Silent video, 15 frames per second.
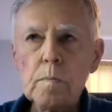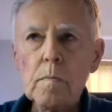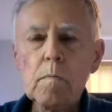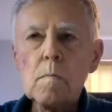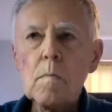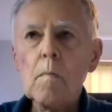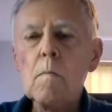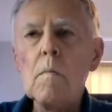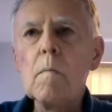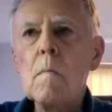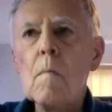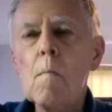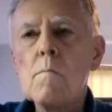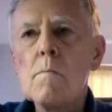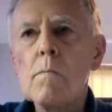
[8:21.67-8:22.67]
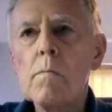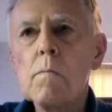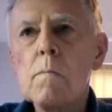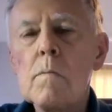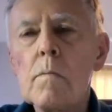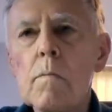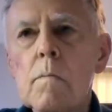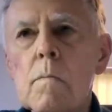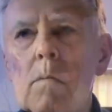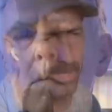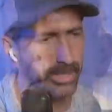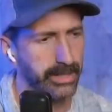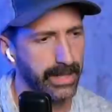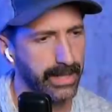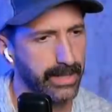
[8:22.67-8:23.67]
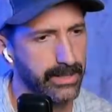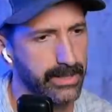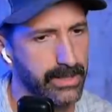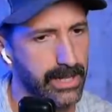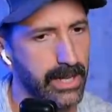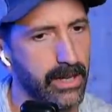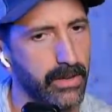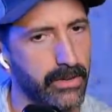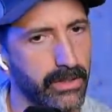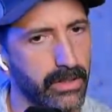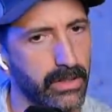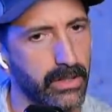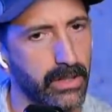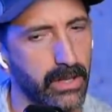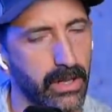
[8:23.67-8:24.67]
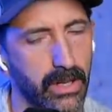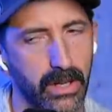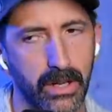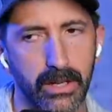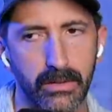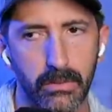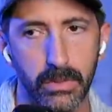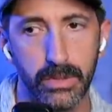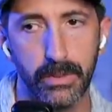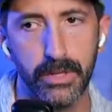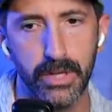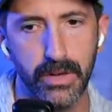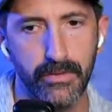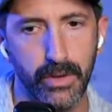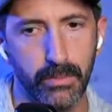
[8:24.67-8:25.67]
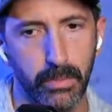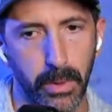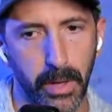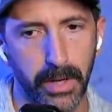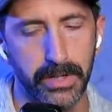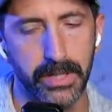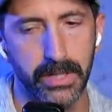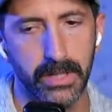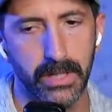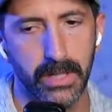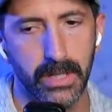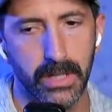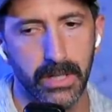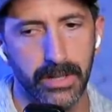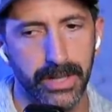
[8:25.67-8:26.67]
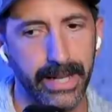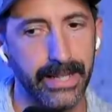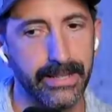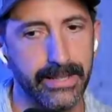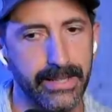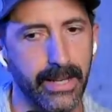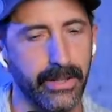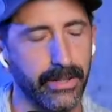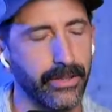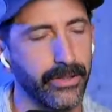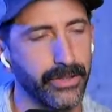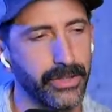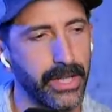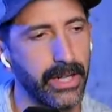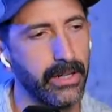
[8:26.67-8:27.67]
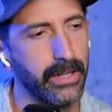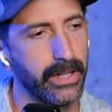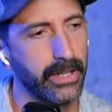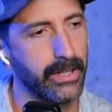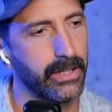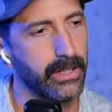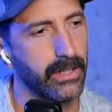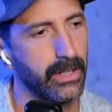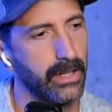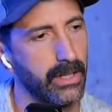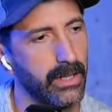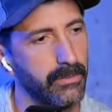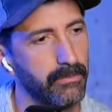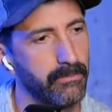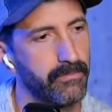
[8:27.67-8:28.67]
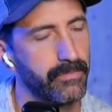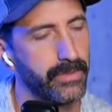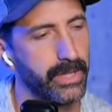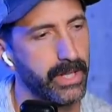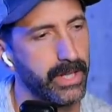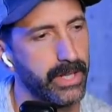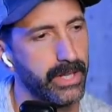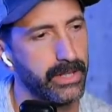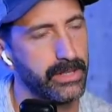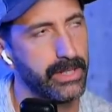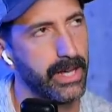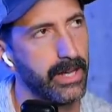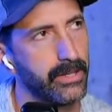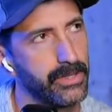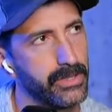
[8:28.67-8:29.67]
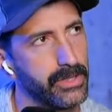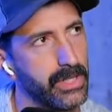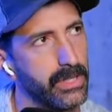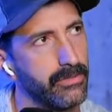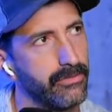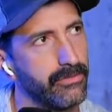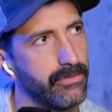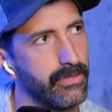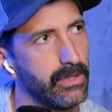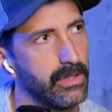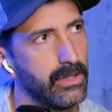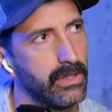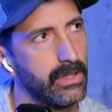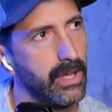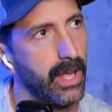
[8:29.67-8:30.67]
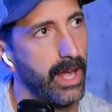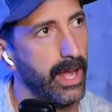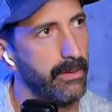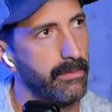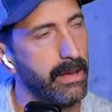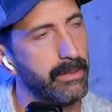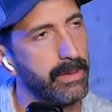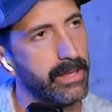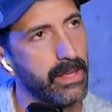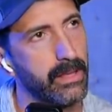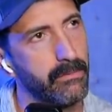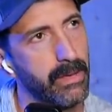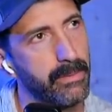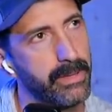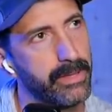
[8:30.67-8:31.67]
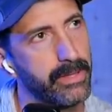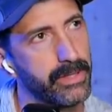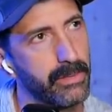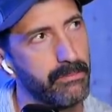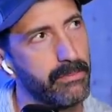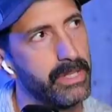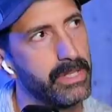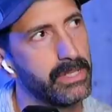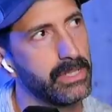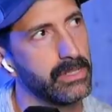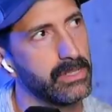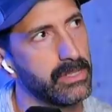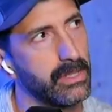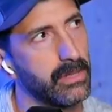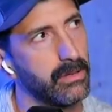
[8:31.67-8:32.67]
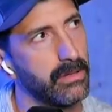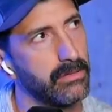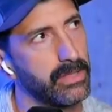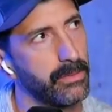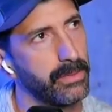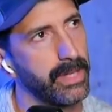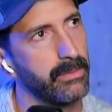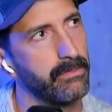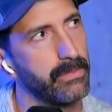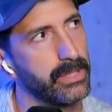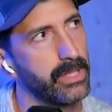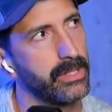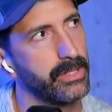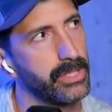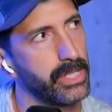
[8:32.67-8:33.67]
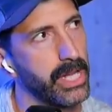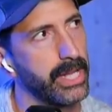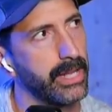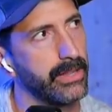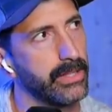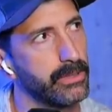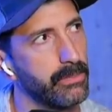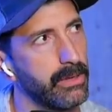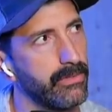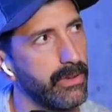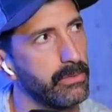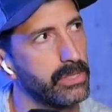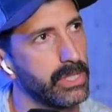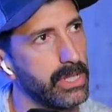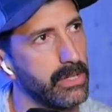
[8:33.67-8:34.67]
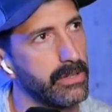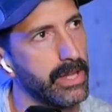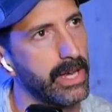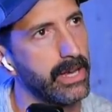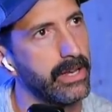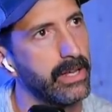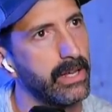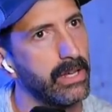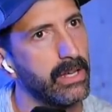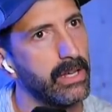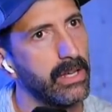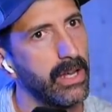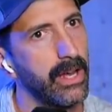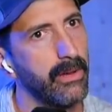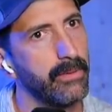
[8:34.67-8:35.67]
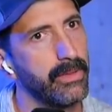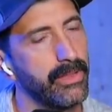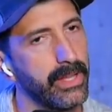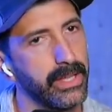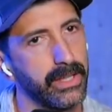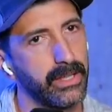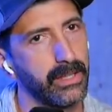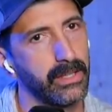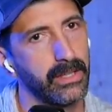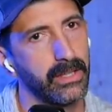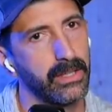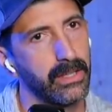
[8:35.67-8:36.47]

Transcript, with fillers: I imagine for some people, what you're saying that can sound, uh, especially if you're Protestant, that can sound a little scary. Um, it, it, sounds as if, and maybe maybe there's a miscon- uh, something I'm misunderstanding in this, but if I was to hear that, I would think,